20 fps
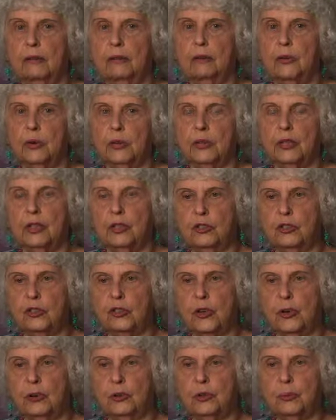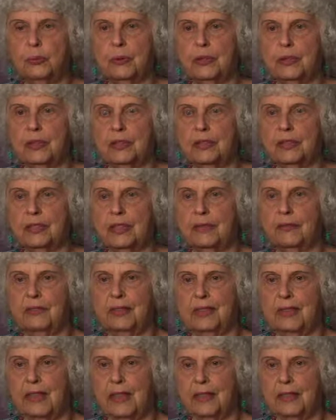14 shows within
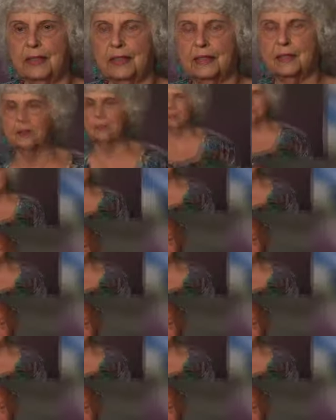7 days.